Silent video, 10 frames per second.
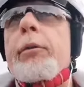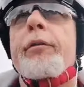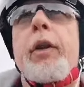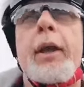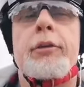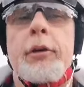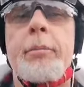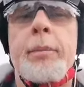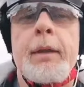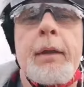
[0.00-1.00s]
reflection
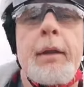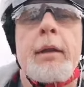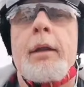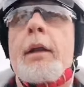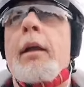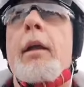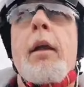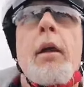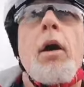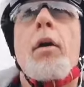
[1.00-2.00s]

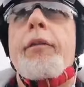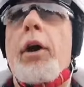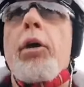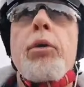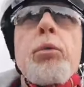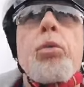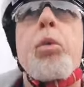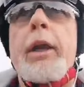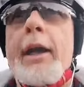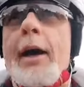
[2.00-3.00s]
of who
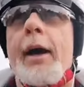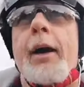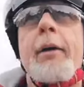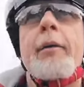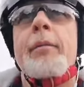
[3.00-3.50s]
we are,